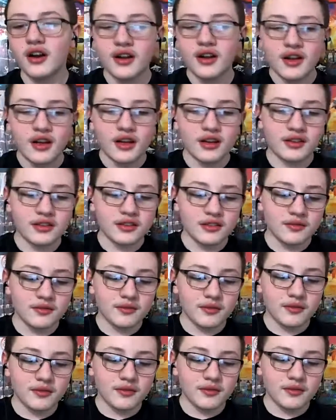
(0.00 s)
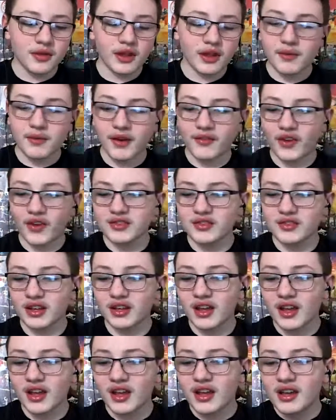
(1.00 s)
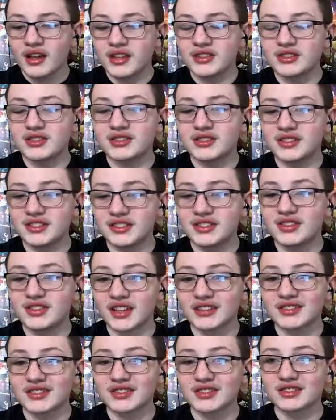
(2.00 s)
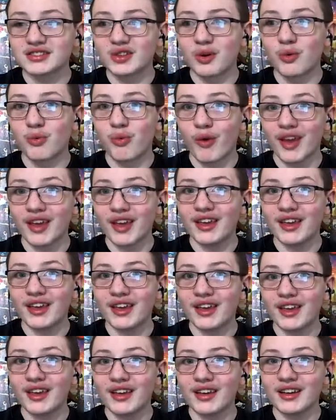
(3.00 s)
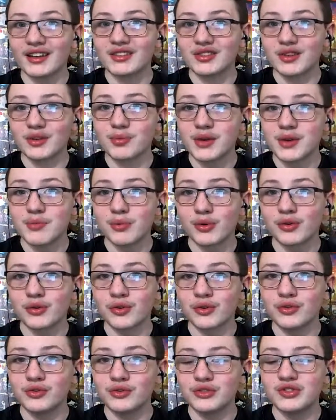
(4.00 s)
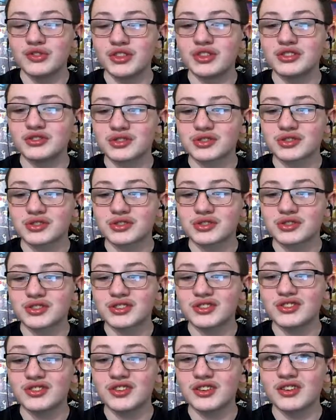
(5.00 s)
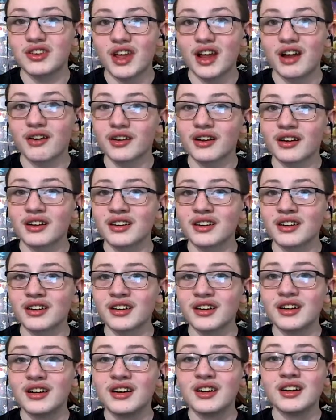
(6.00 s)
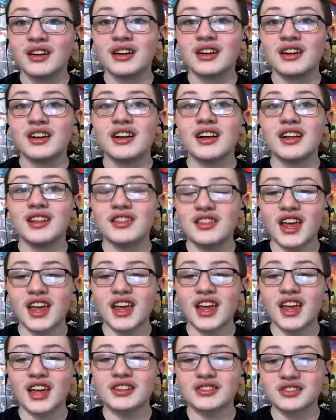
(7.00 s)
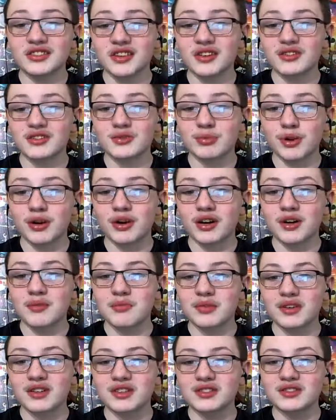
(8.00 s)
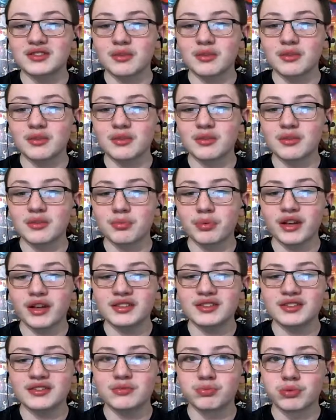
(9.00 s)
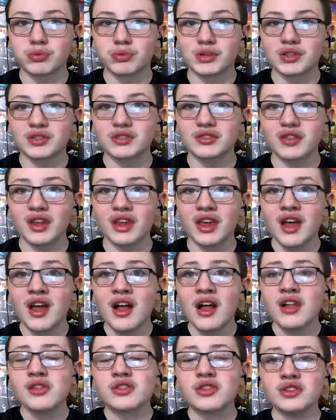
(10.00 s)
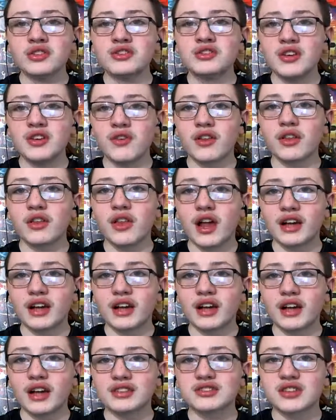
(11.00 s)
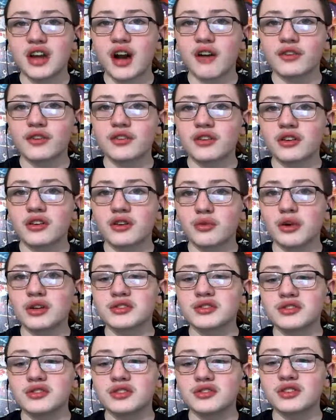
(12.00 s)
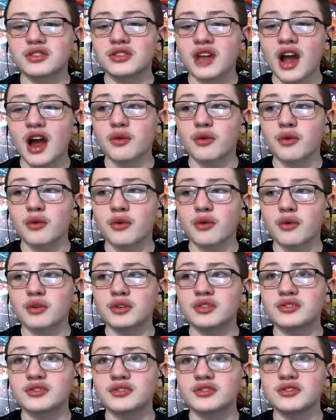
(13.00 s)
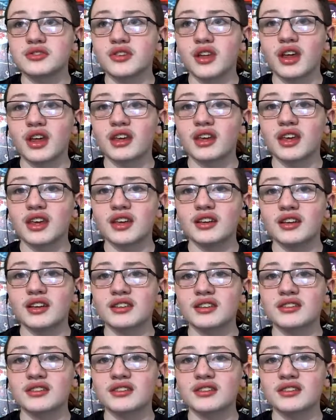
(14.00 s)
And like my friend's like he says he's gonna wait until people lose interest in the area, and then he's gonna explore it because the place is worth like there's even less cover than there was in Tilted Towers. Like it's